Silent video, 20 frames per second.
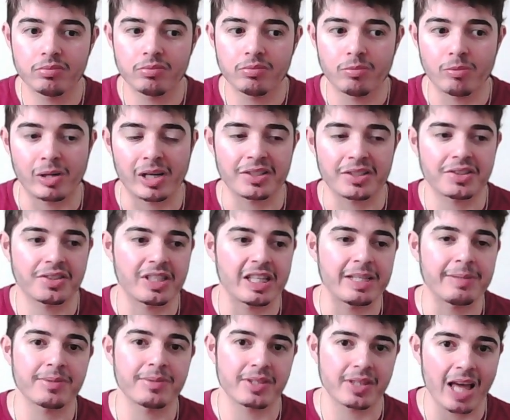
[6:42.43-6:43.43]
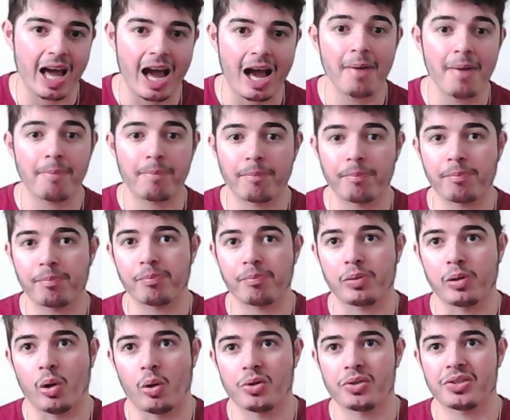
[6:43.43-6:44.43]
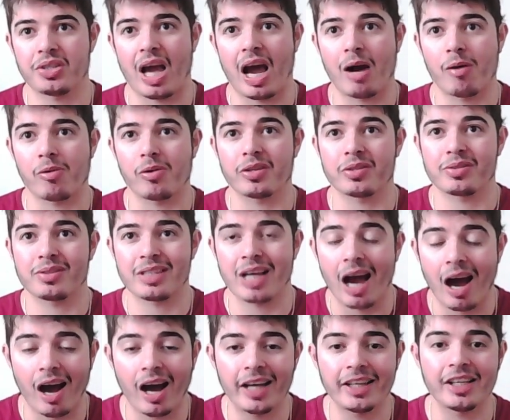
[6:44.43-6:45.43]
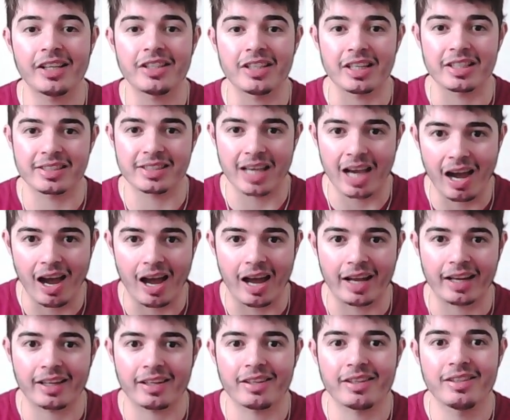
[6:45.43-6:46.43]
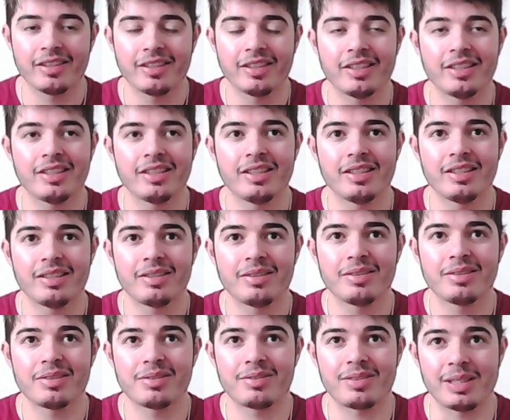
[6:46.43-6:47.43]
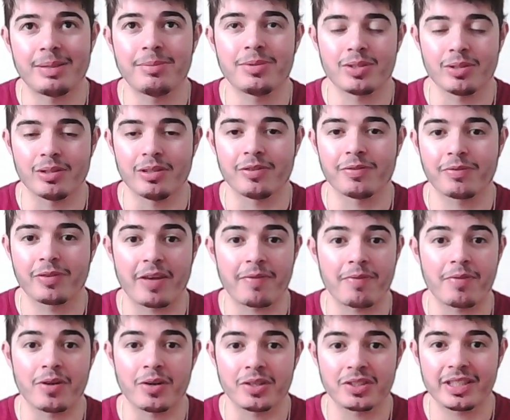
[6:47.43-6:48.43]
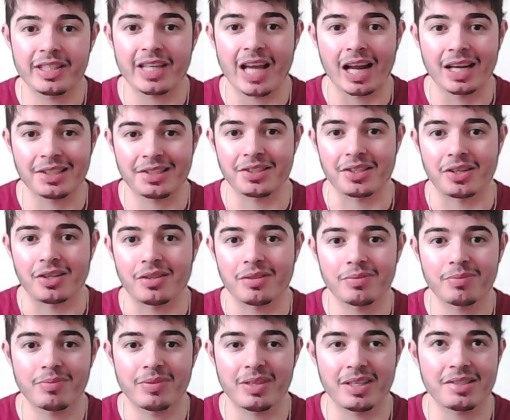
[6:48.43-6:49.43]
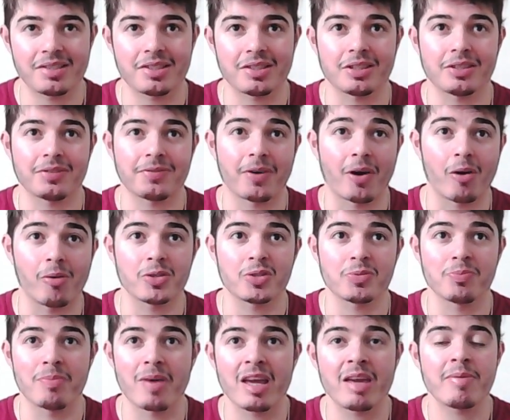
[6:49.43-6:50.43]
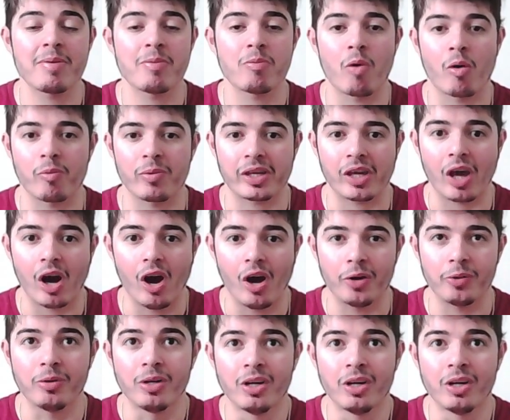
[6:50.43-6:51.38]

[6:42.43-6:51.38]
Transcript: Well, it seems that, plus our tired attack, seems to have given us the answer. This is as far as maybe what we go.